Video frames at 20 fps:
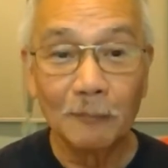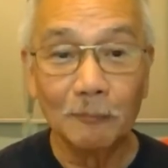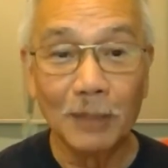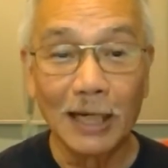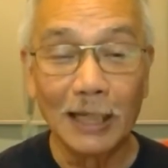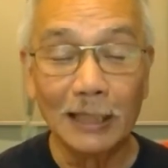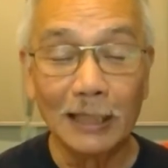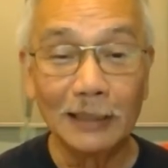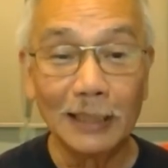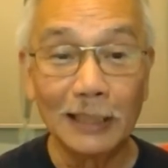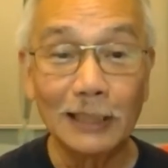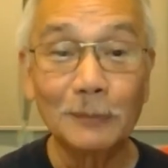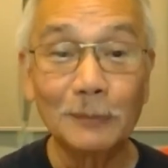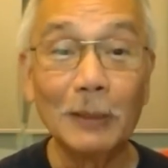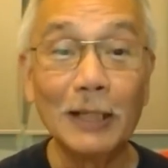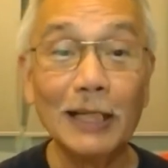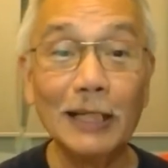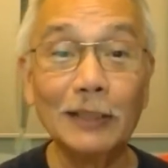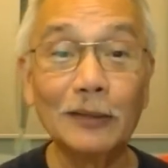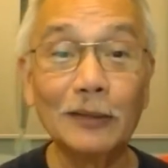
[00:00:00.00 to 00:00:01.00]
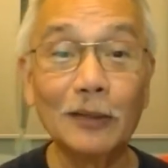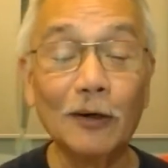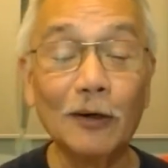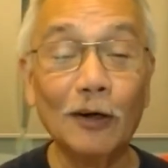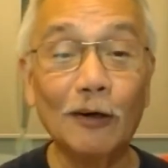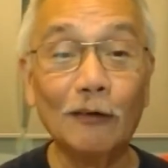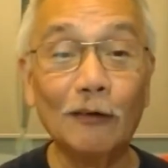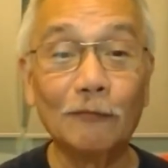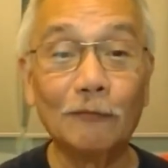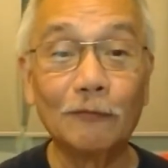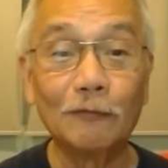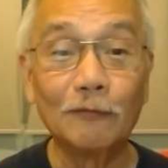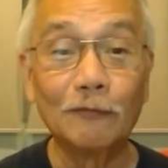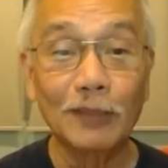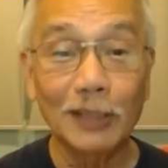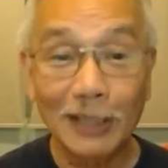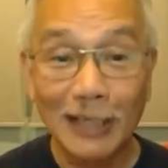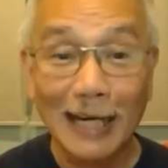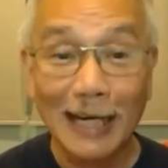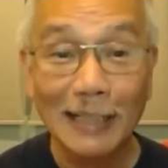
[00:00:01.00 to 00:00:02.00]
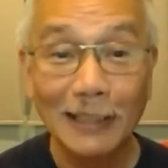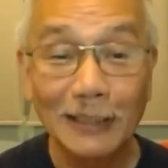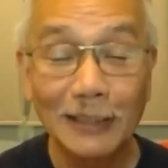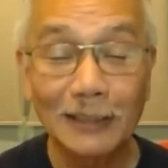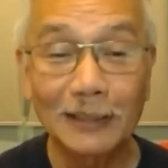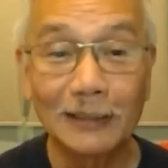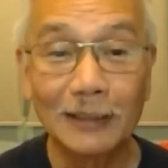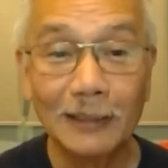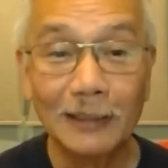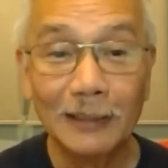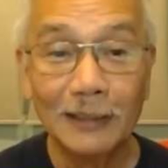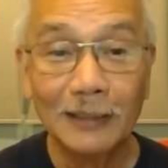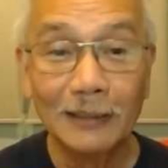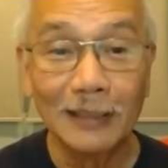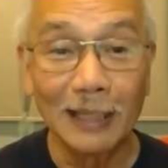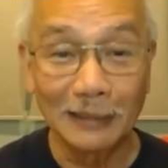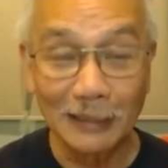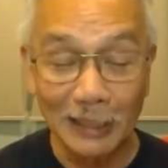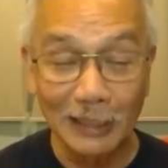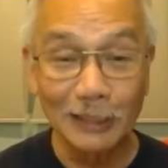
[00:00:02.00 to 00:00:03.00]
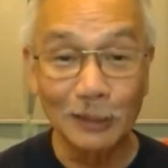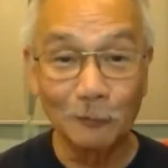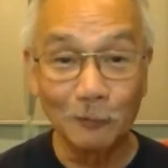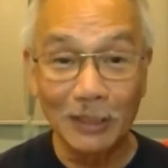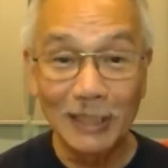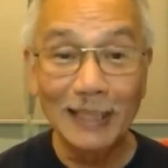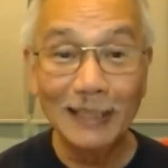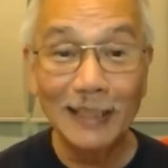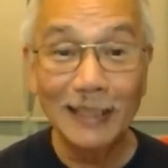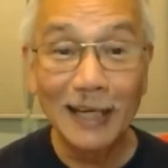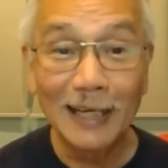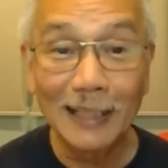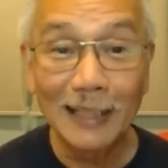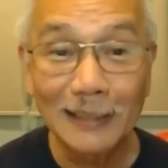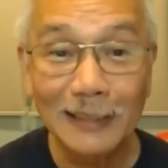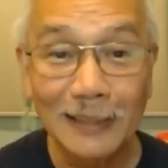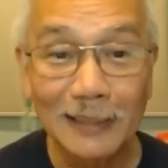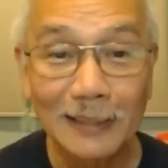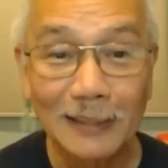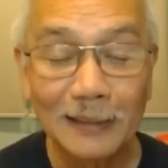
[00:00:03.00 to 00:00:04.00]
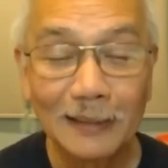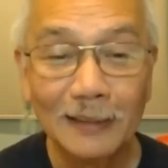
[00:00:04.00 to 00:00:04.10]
but the spirit of Christ that is within us